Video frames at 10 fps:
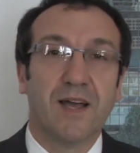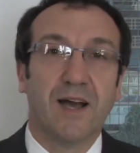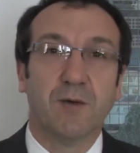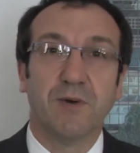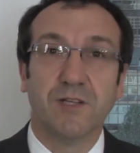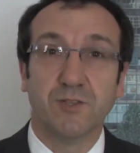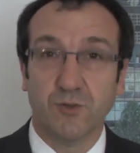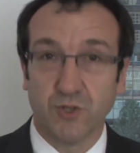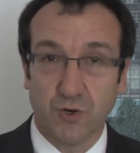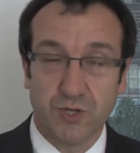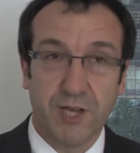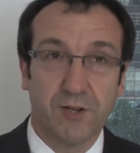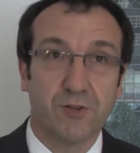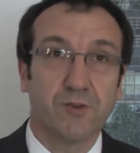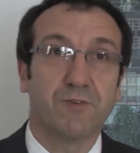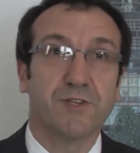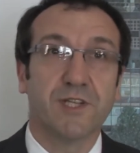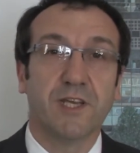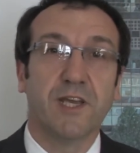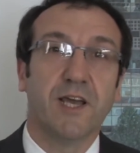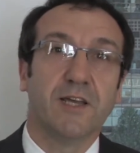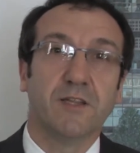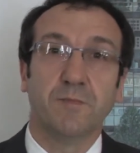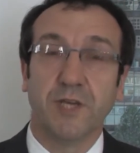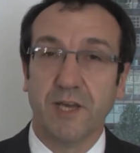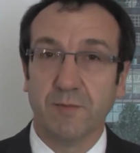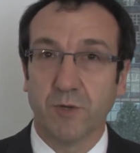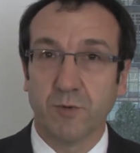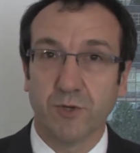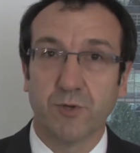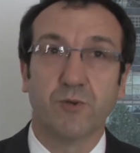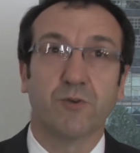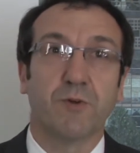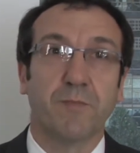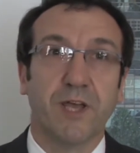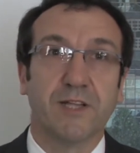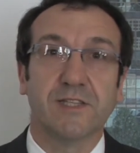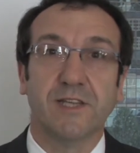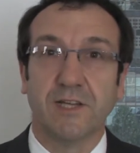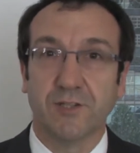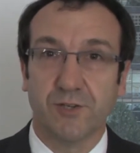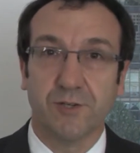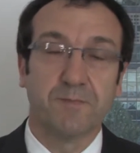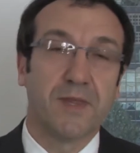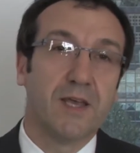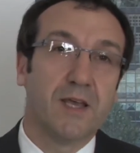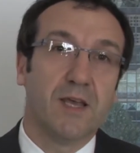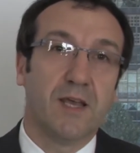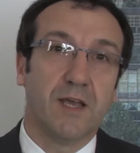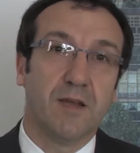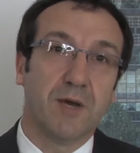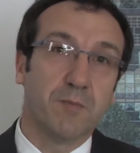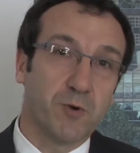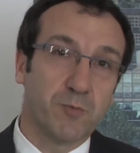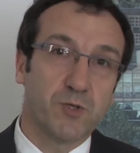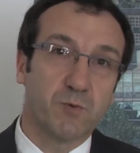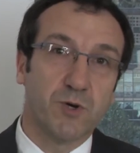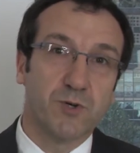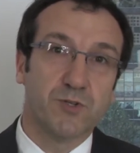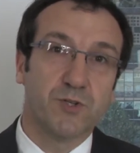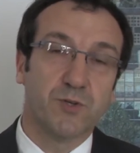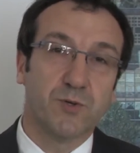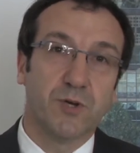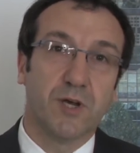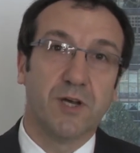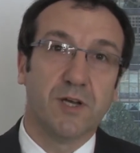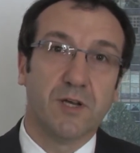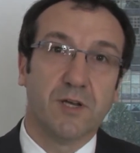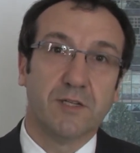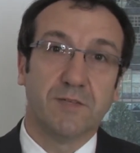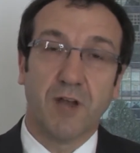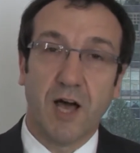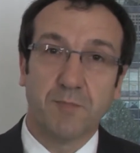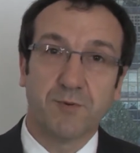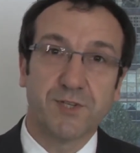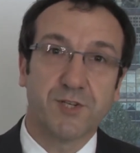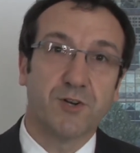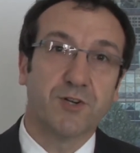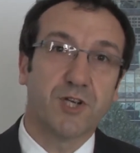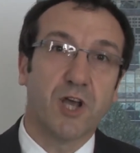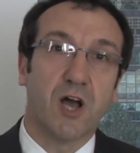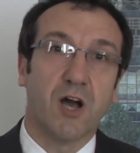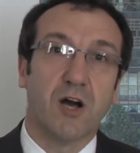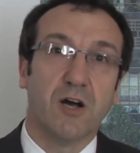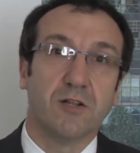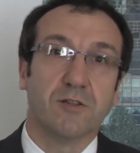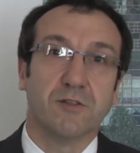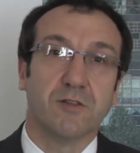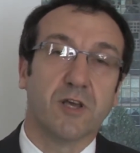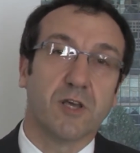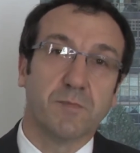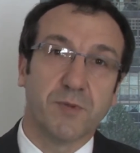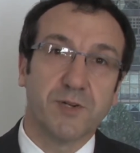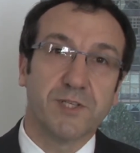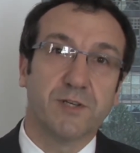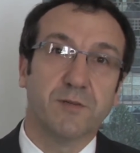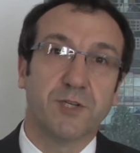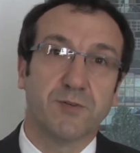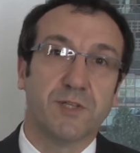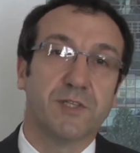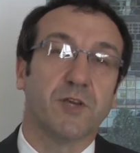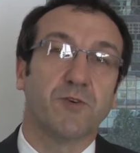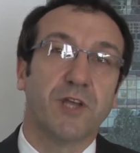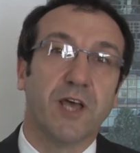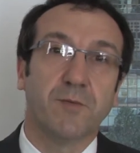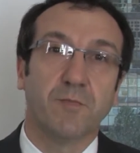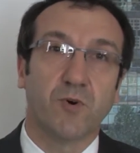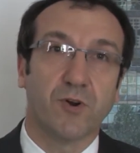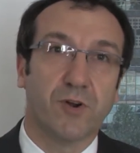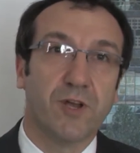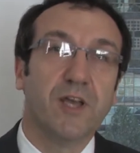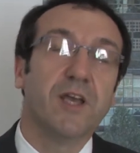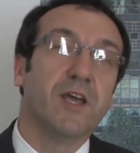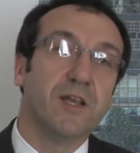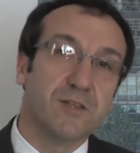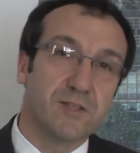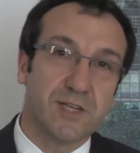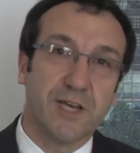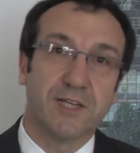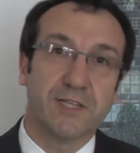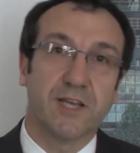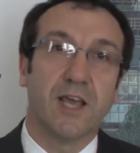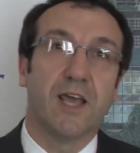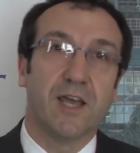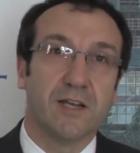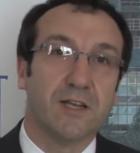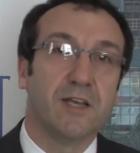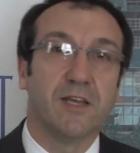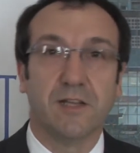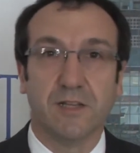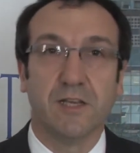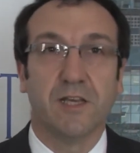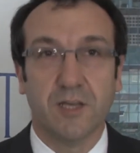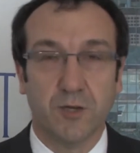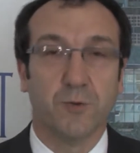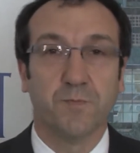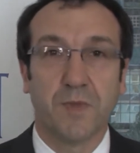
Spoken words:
I went to Georgetown University at the BMW European Center, and my purpose was to develop a research on a comparison between security at the border in the States and in the EU.